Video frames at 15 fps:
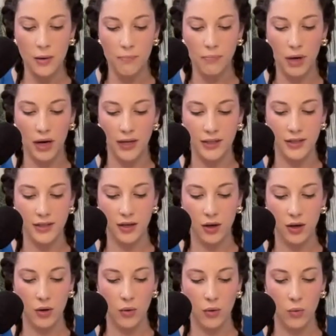But
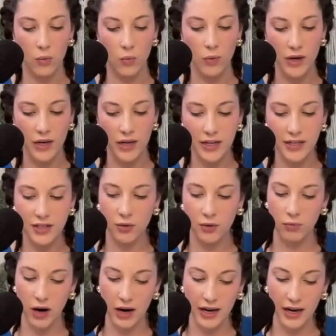we need to
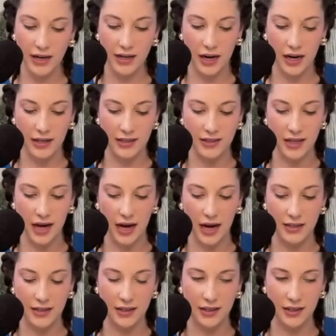recognize
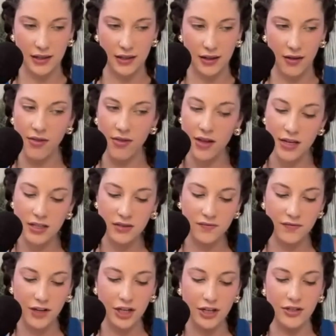that these
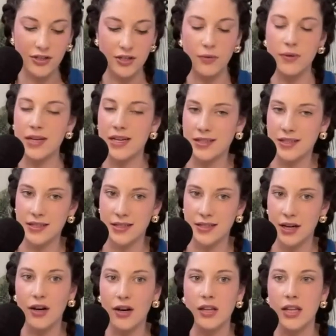fears don't
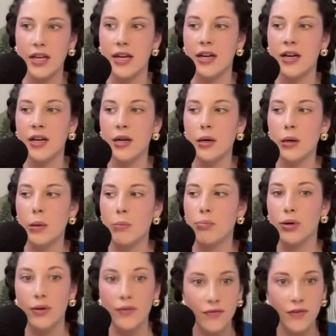necessarily
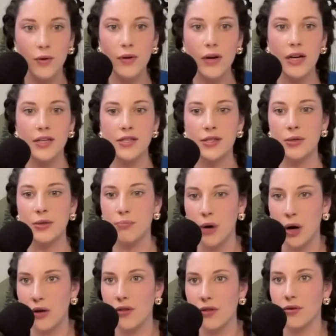provoke us or
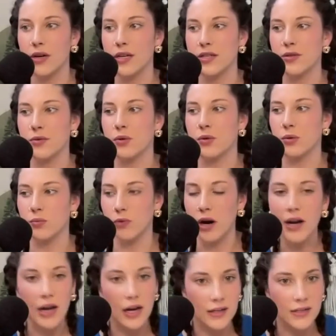bother us or run
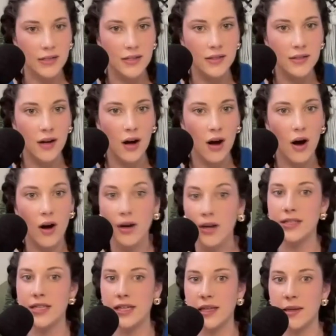us on a
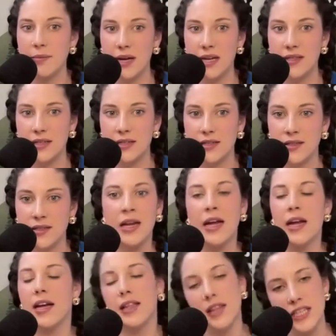daily basis,
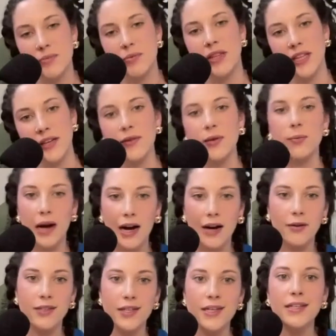unless we live
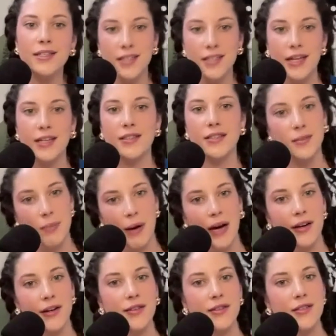around snakes,
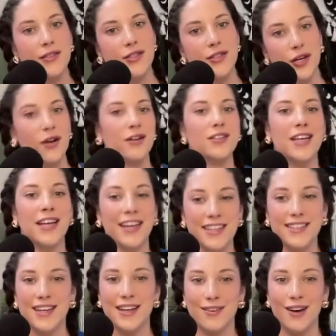spiders, sharks,
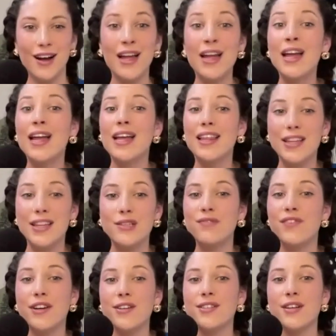etc. These
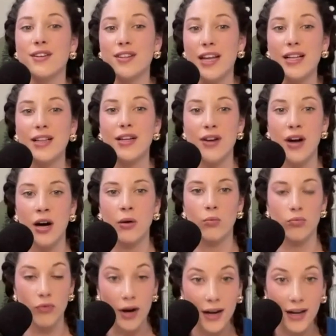fears are likely not
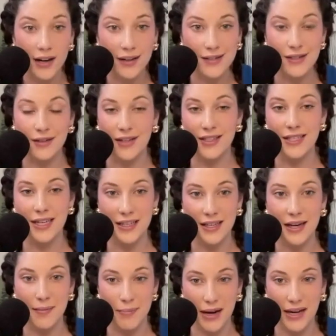running us on a
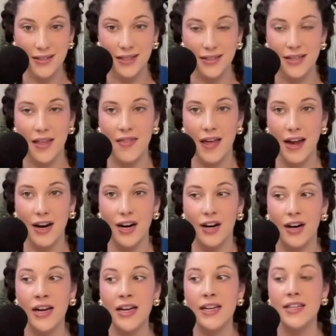day-to-day basis. They are
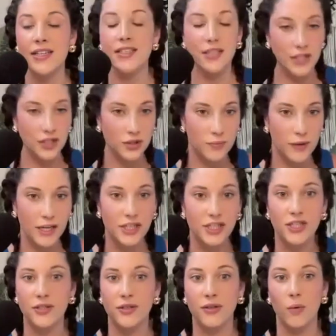
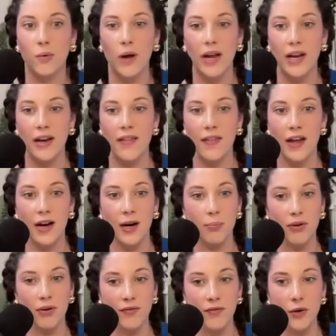situational when they are
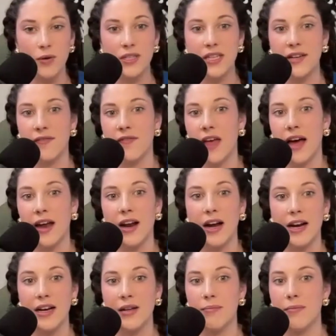provoked. If that
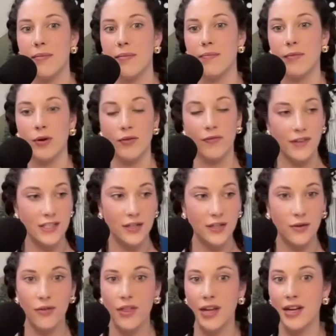item or physical
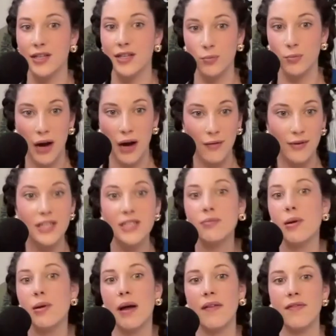thing is around us, we
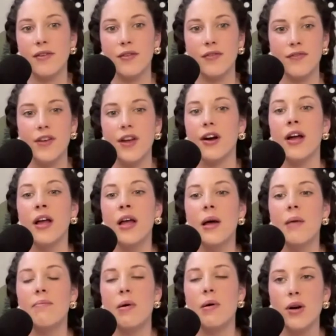might feel fear,
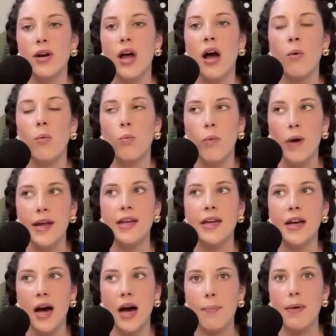but we're not waking
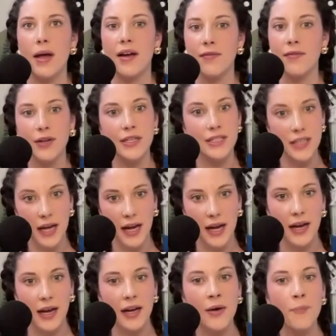up every
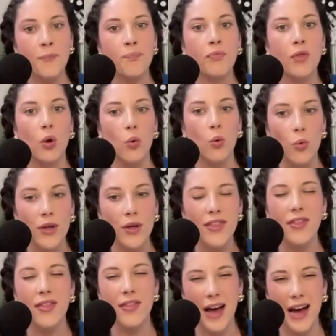day
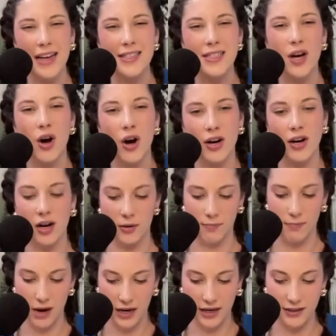with that on our
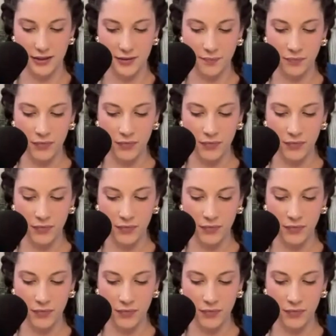mind.